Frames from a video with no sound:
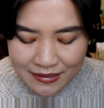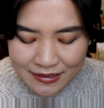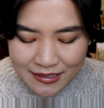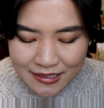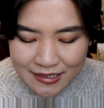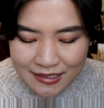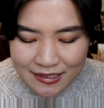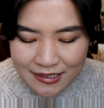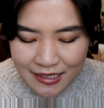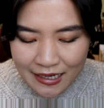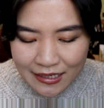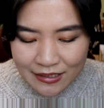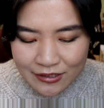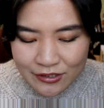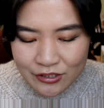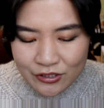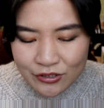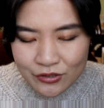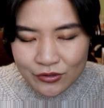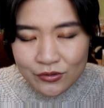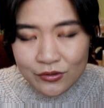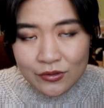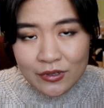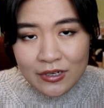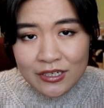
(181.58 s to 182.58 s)
decide
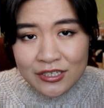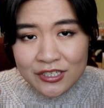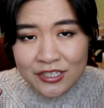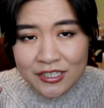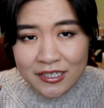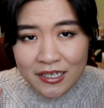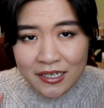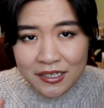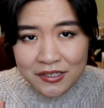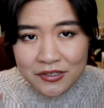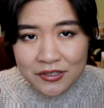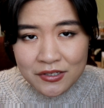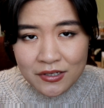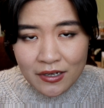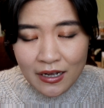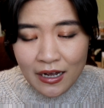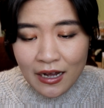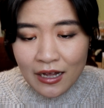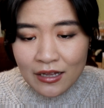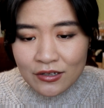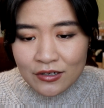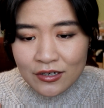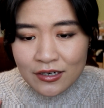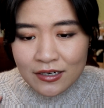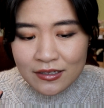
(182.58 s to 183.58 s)
to adjust the
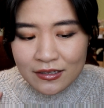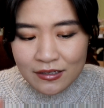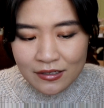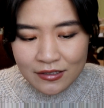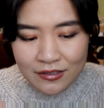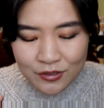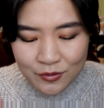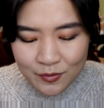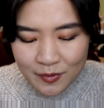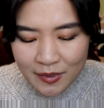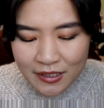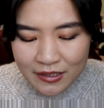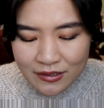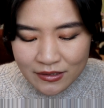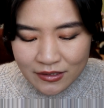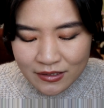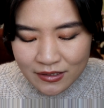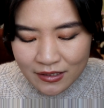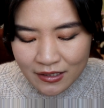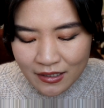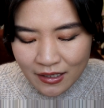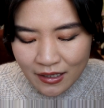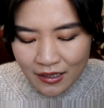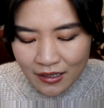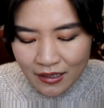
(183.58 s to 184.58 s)
color a little bit
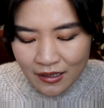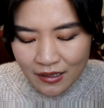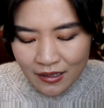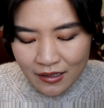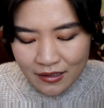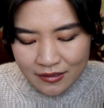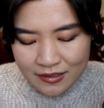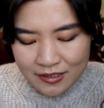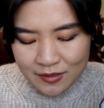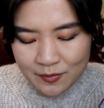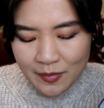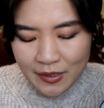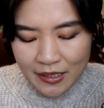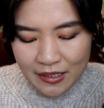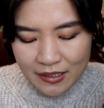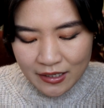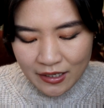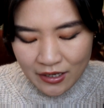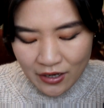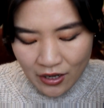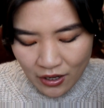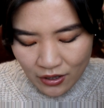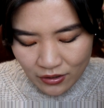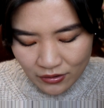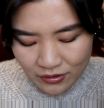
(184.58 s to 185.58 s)

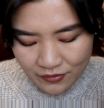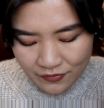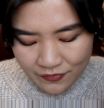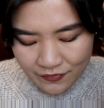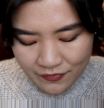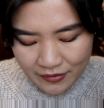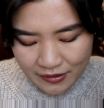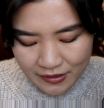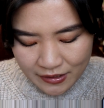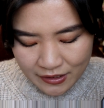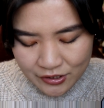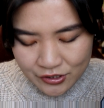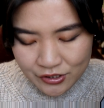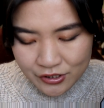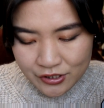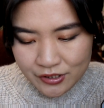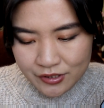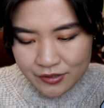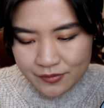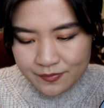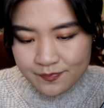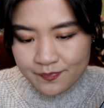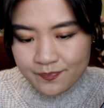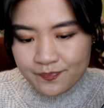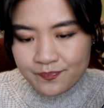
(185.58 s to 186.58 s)
depending on the
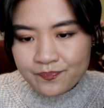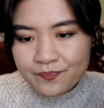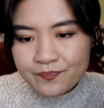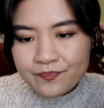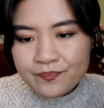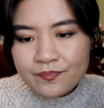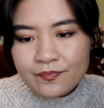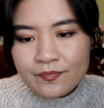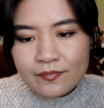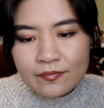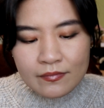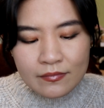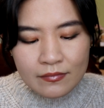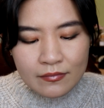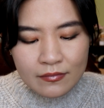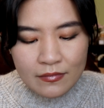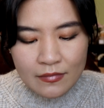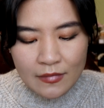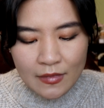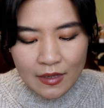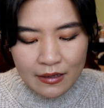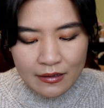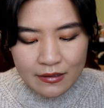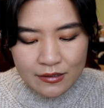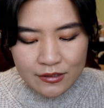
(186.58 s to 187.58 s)
finish.
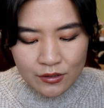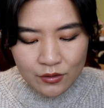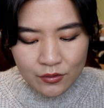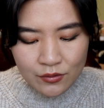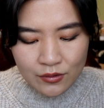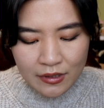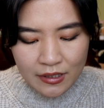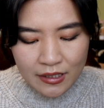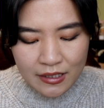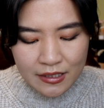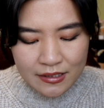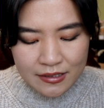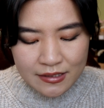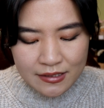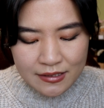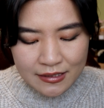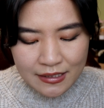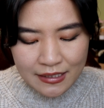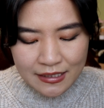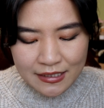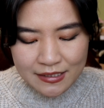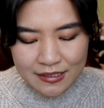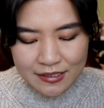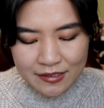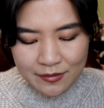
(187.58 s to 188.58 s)
So this
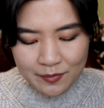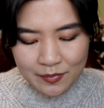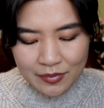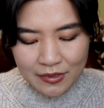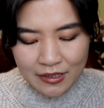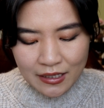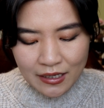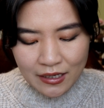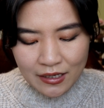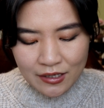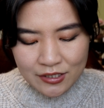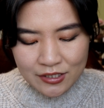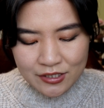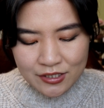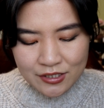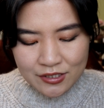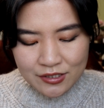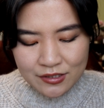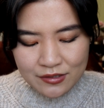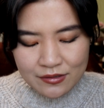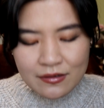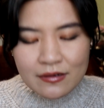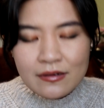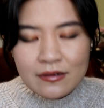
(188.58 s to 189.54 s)
is the blush.